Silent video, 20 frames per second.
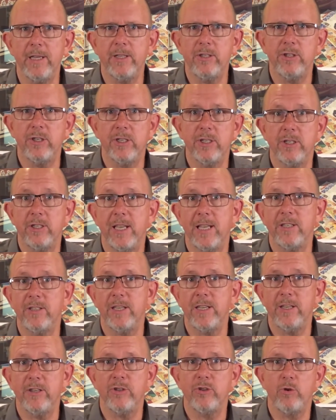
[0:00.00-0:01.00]
It just says
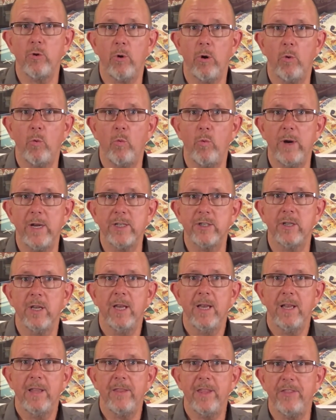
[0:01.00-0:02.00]
it is your wish
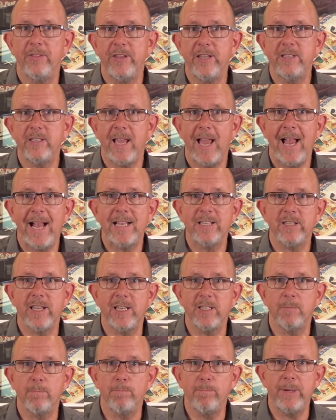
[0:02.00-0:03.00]
that these
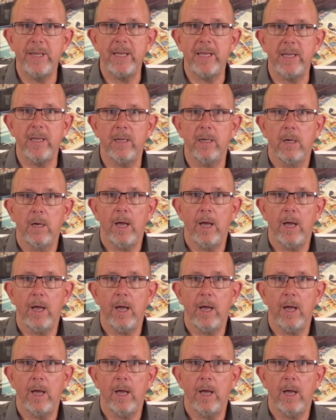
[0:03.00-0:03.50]
assets be